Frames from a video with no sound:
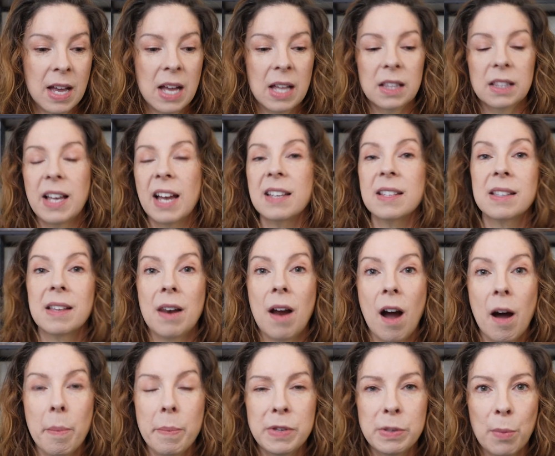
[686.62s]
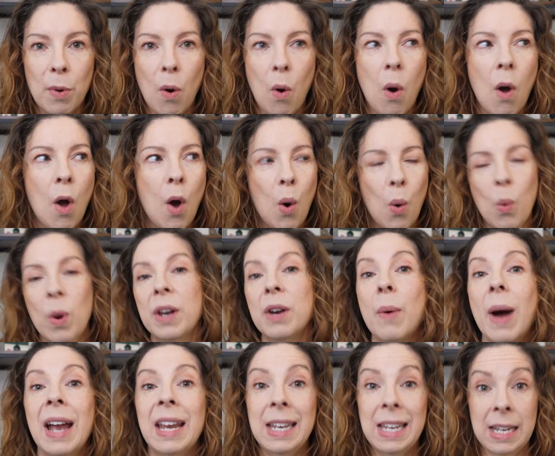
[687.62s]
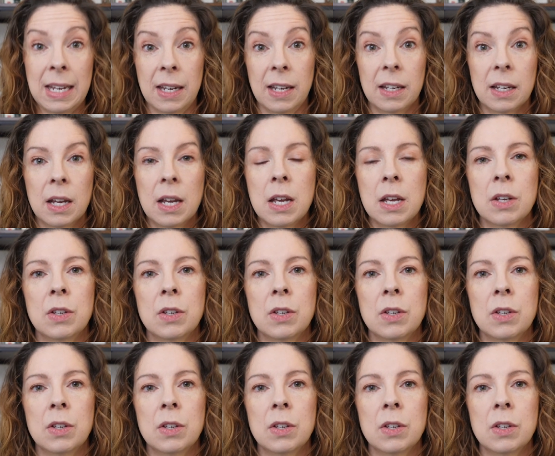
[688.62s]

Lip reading: less than optimal, what do I need?